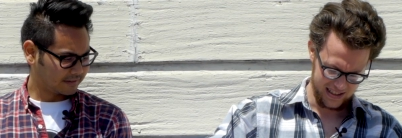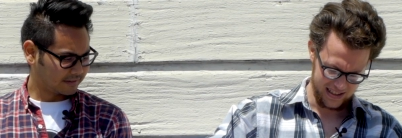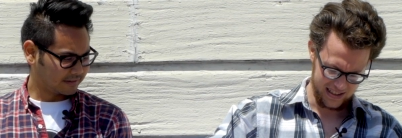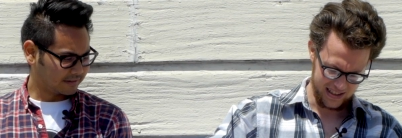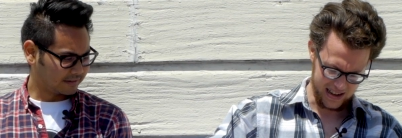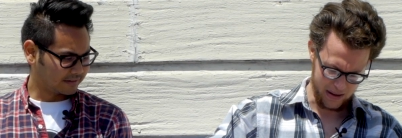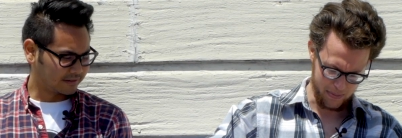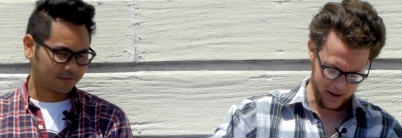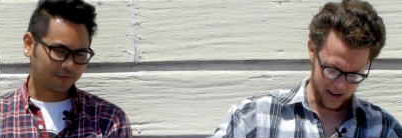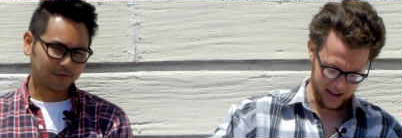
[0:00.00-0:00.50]

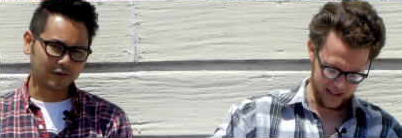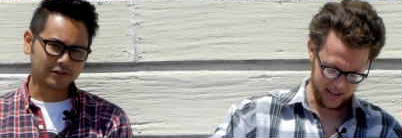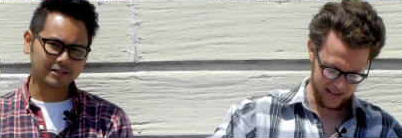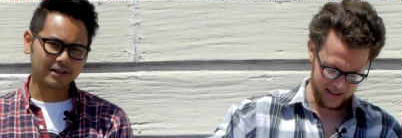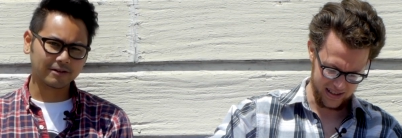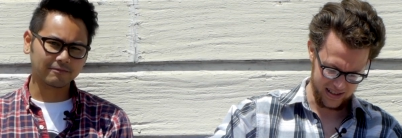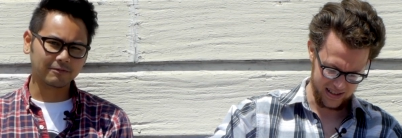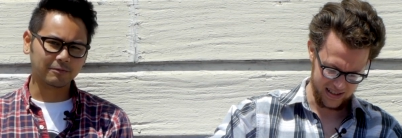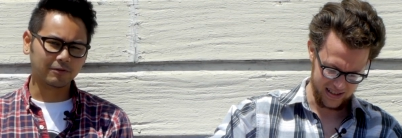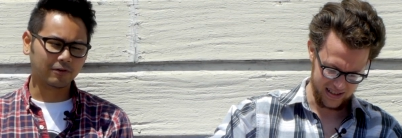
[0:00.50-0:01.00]
Speaker 1: Not it's bad, the first though.
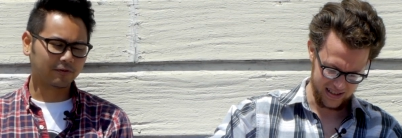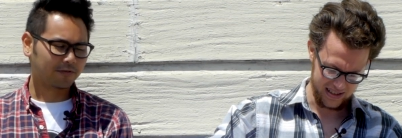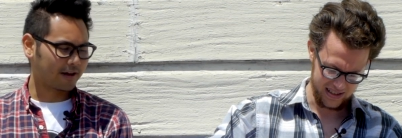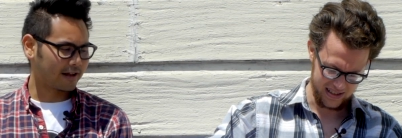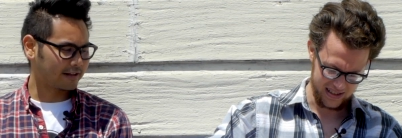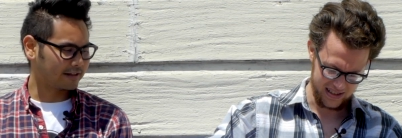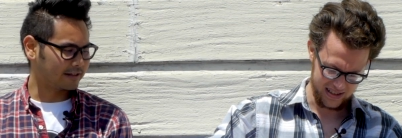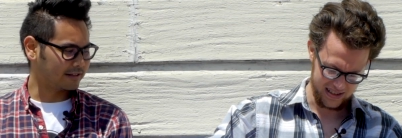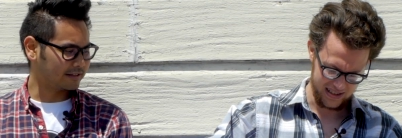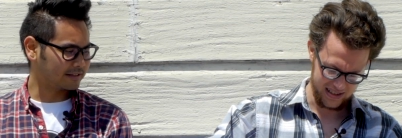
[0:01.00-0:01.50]
time we both
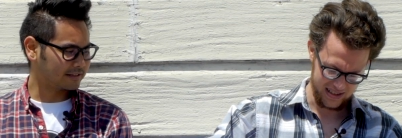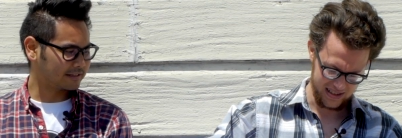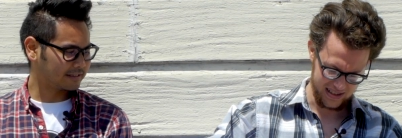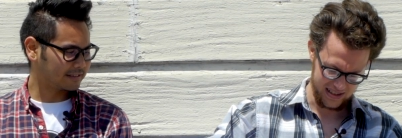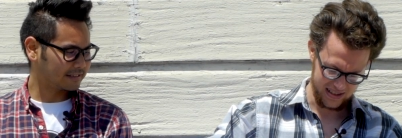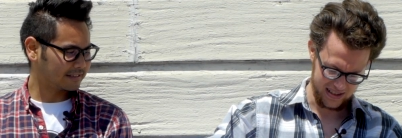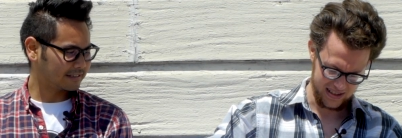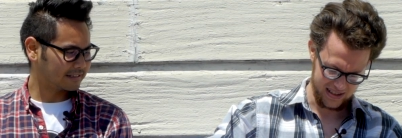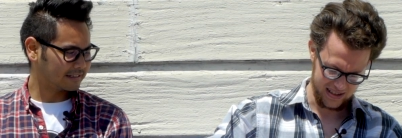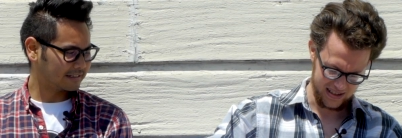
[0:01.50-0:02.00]
had this.
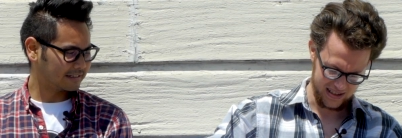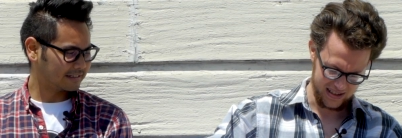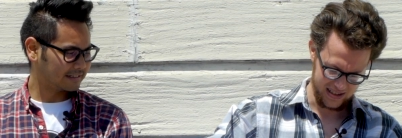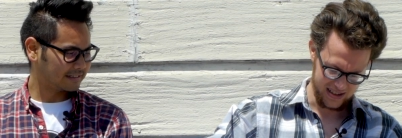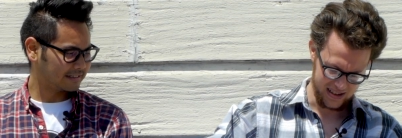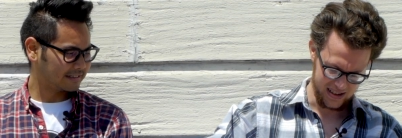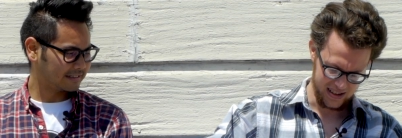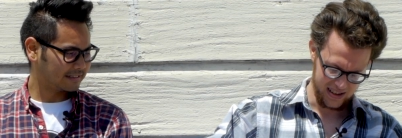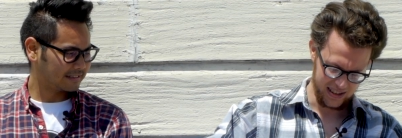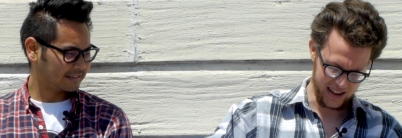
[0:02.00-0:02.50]

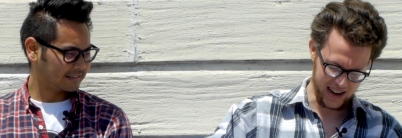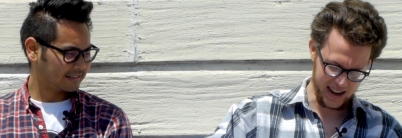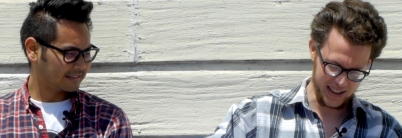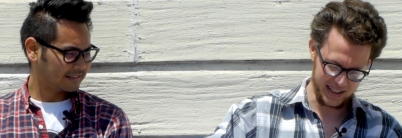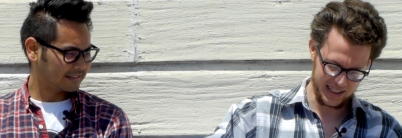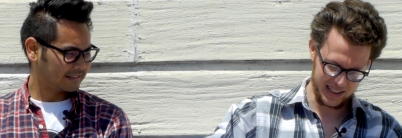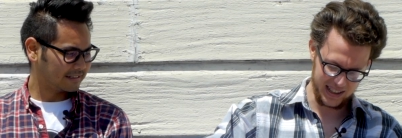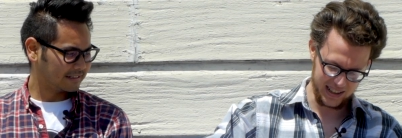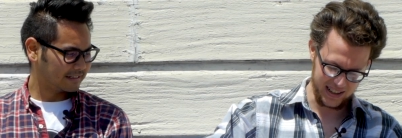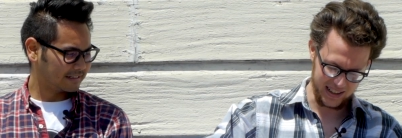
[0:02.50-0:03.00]
Yeah,
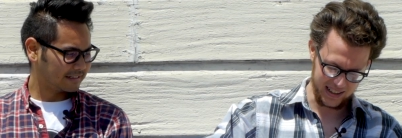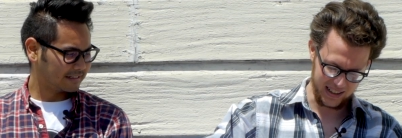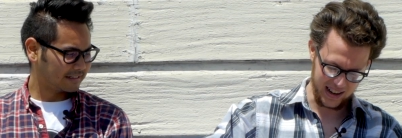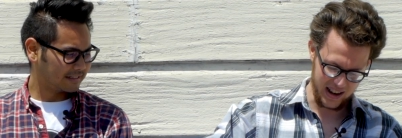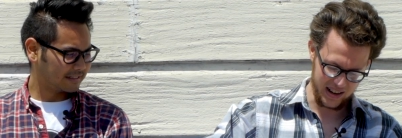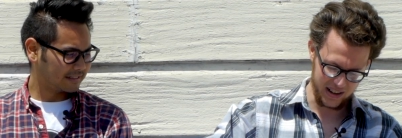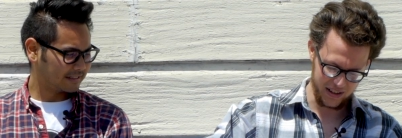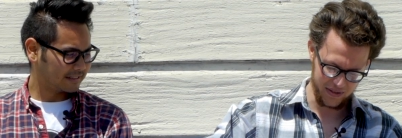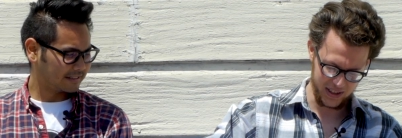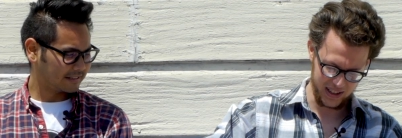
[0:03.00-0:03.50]
that's uh,
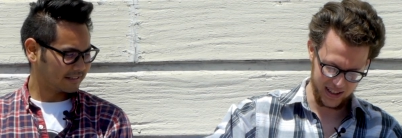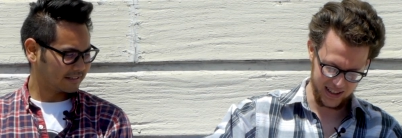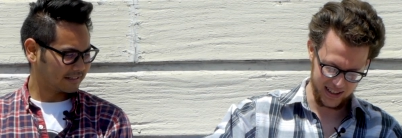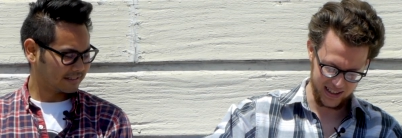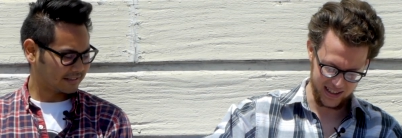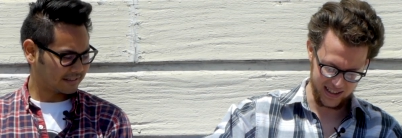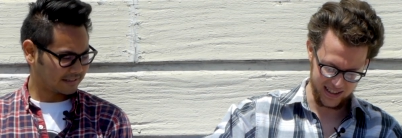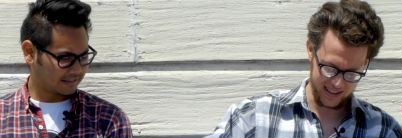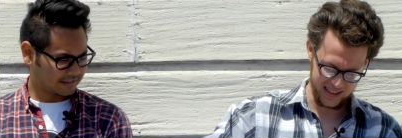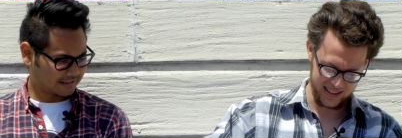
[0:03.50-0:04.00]
kind of the
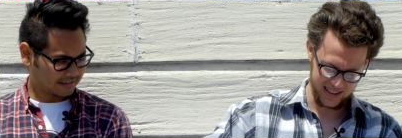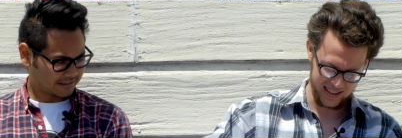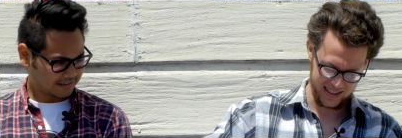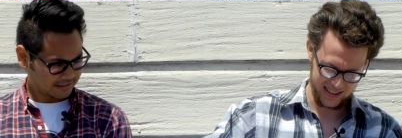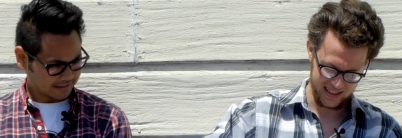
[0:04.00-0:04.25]
uh,